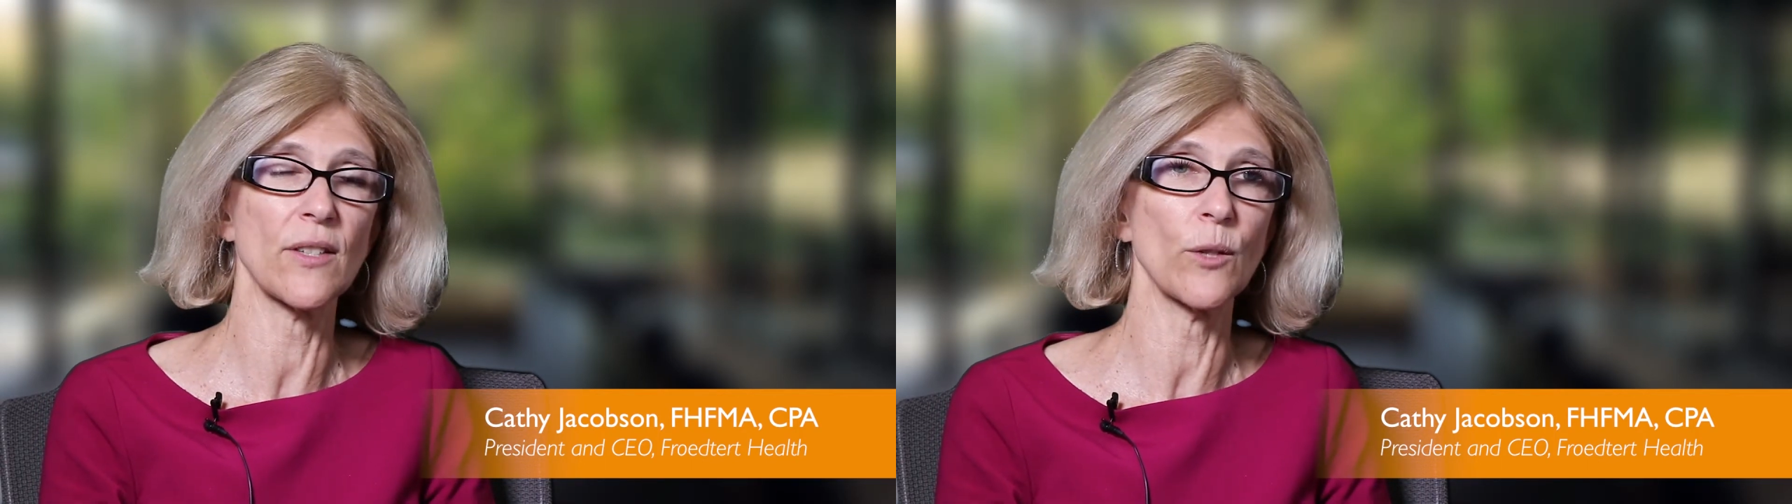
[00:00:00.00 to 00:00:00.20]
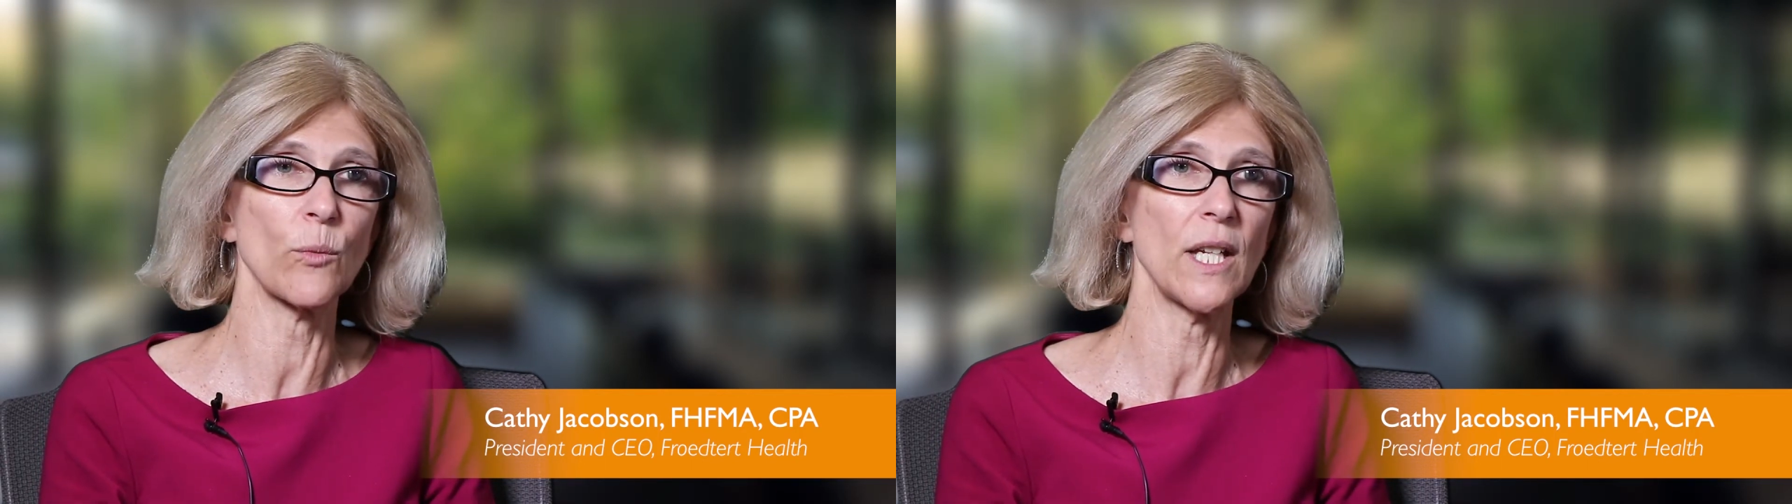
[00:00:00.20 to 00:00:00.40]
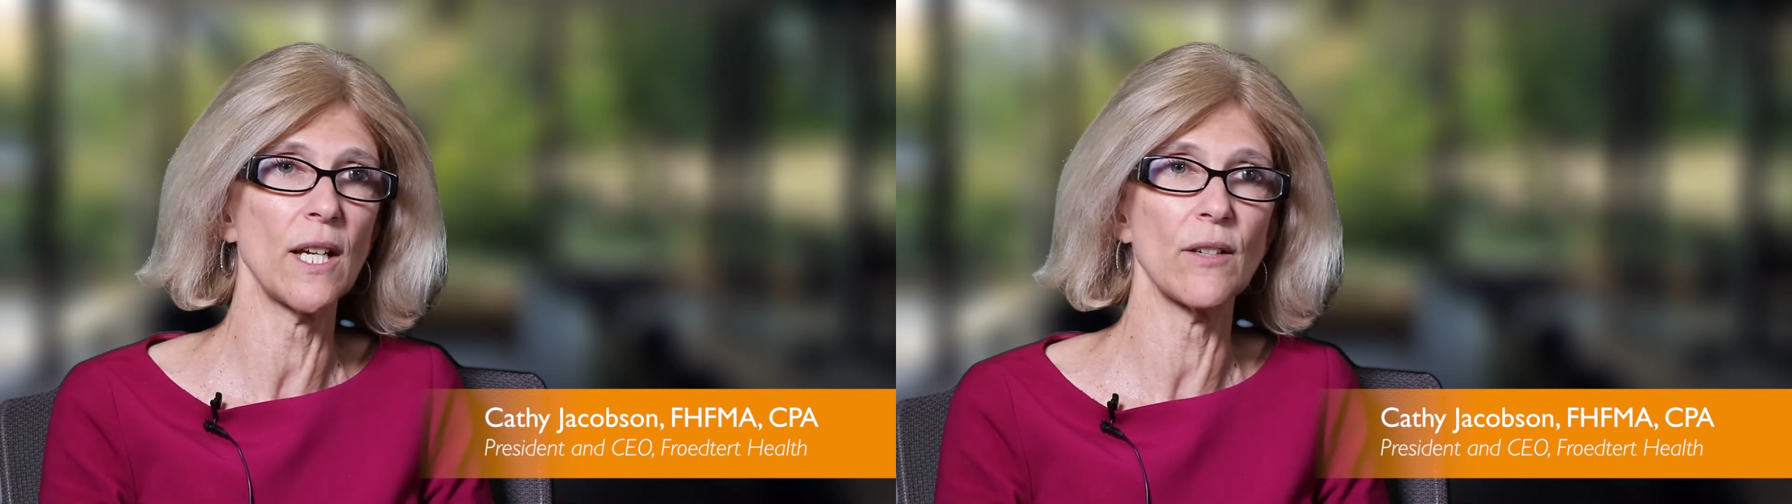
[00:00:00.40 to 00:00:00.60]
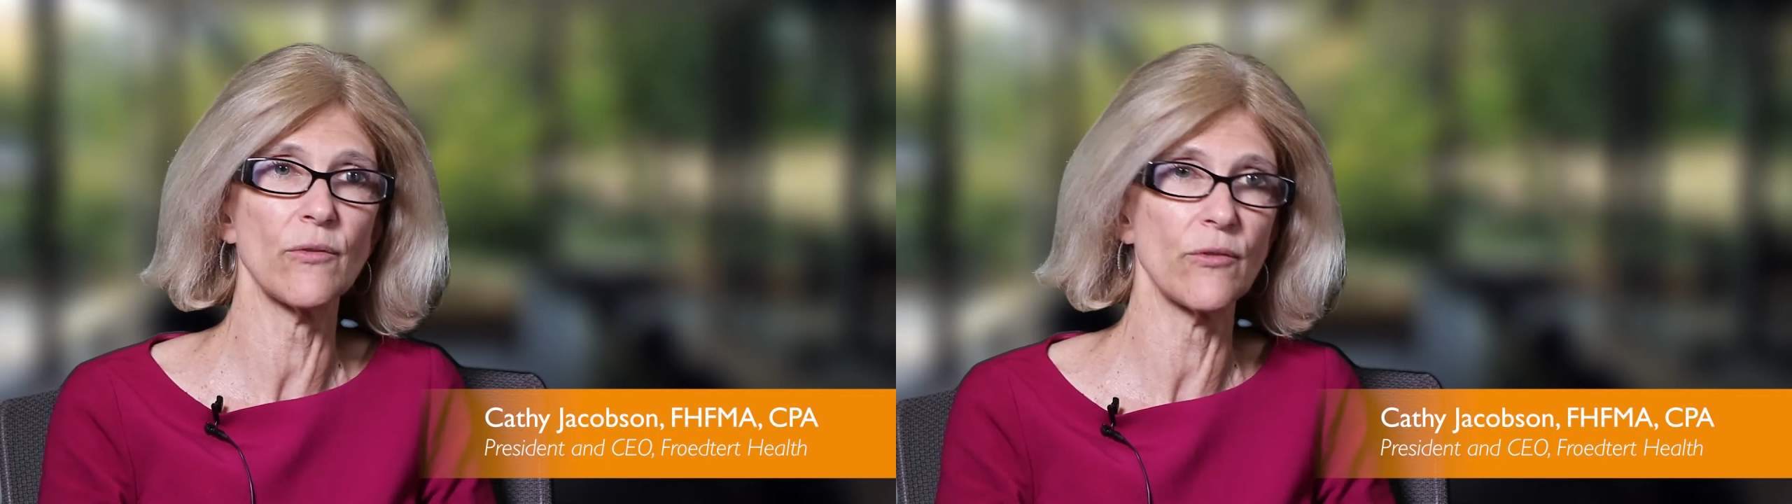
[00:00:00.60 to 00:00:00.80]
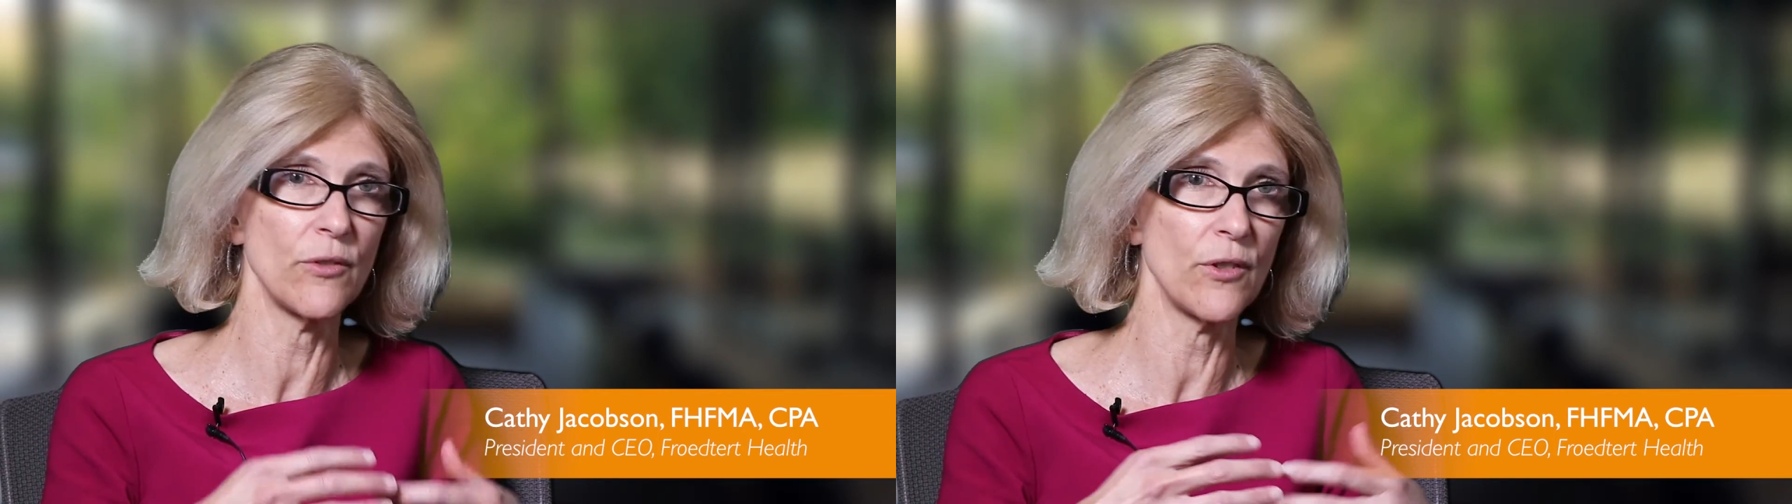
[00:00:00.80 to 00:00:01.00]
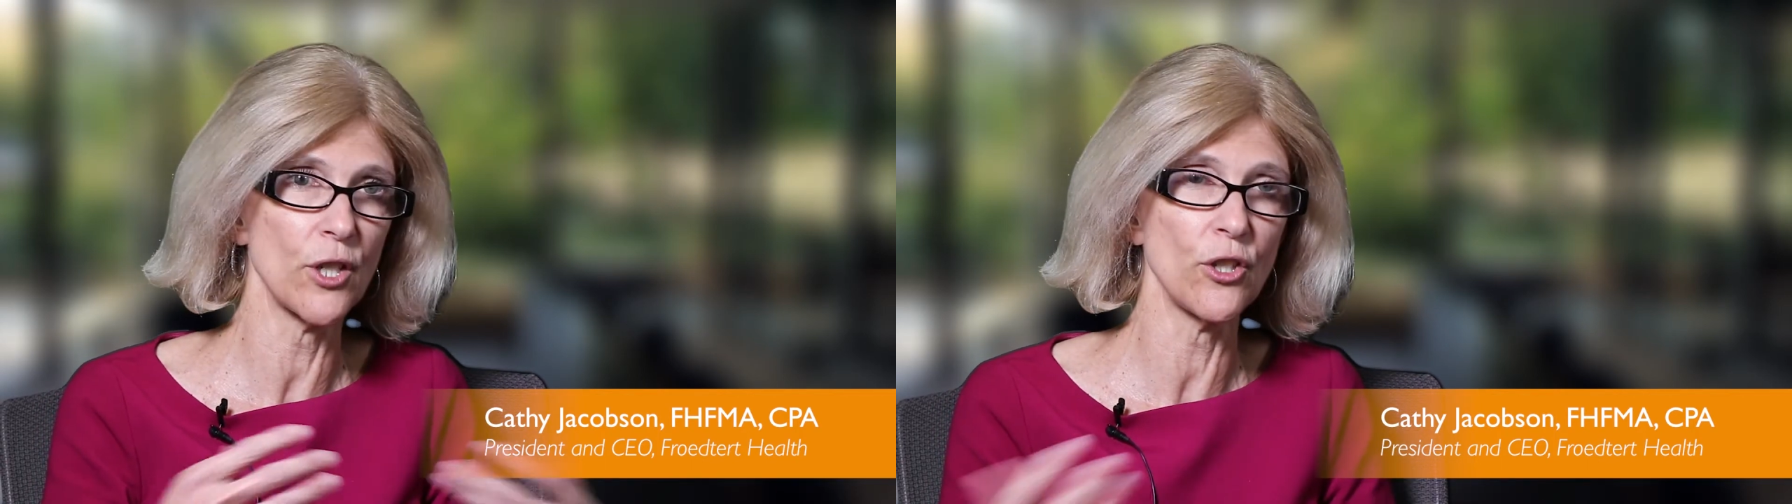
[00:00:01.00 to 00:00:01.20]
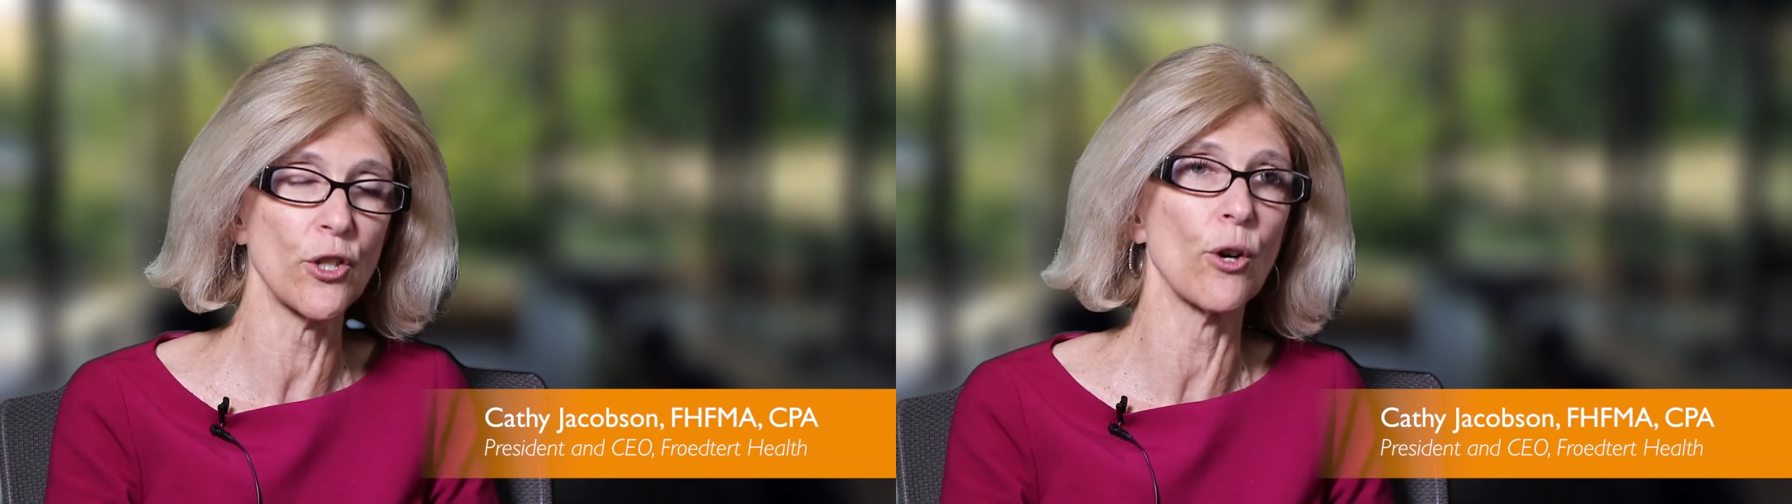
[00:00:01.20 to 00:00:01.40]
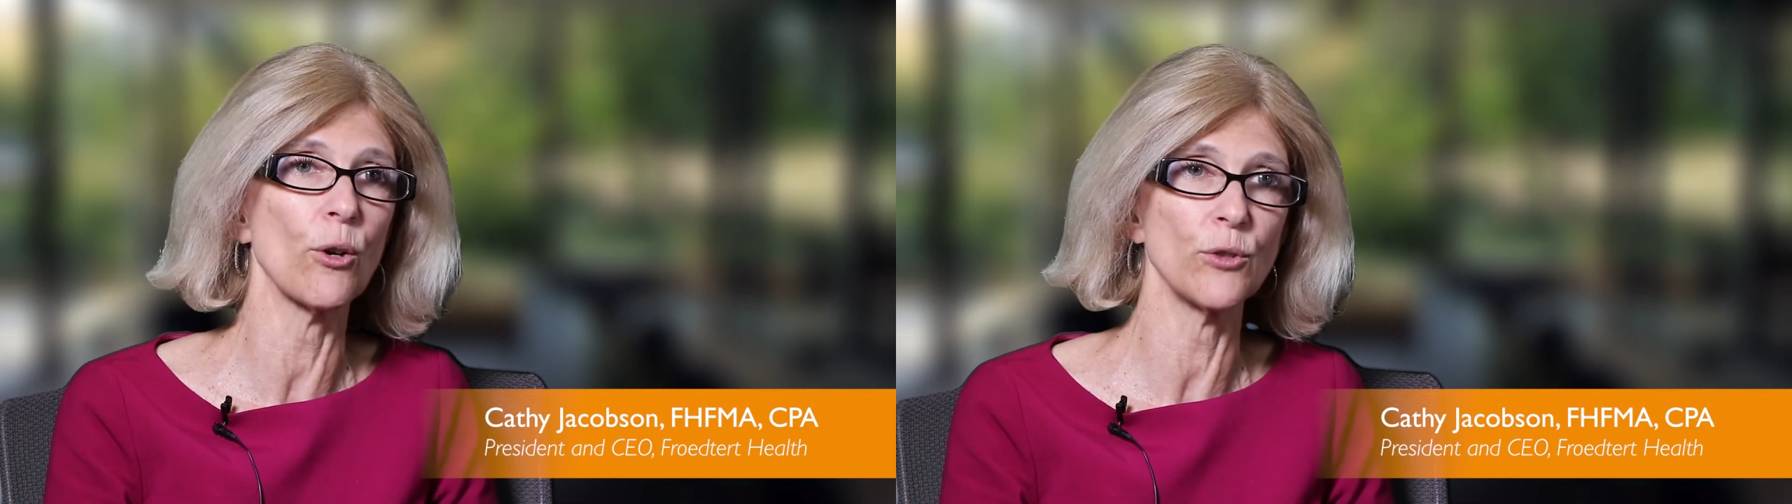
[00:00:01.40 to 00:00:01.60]
that we have, there you
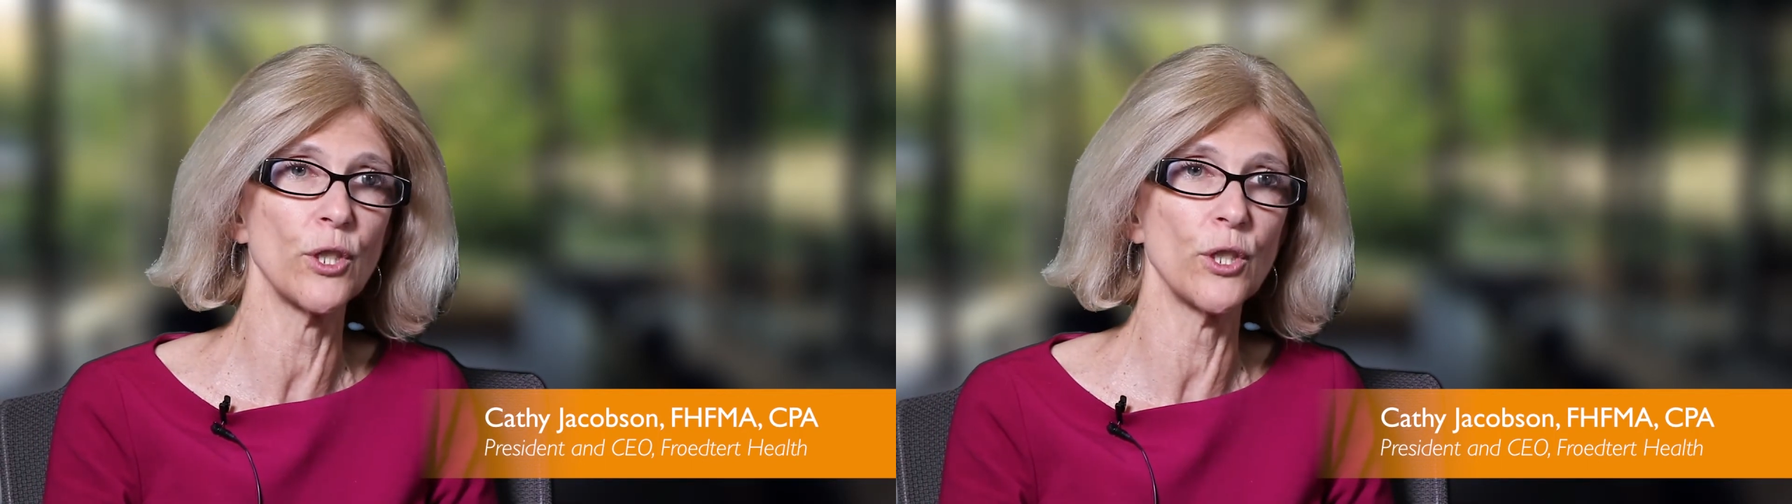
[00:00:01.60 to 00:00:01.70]
go.